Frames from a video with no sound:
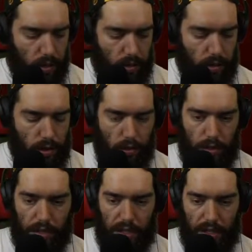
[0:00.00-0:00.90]
So we're
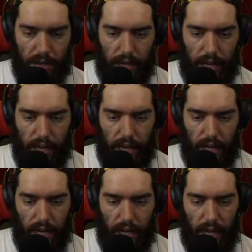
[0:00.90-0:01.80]
just going to go ahead
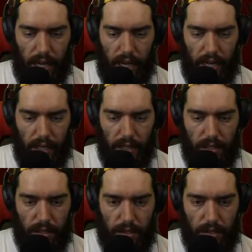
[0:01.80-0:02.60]
and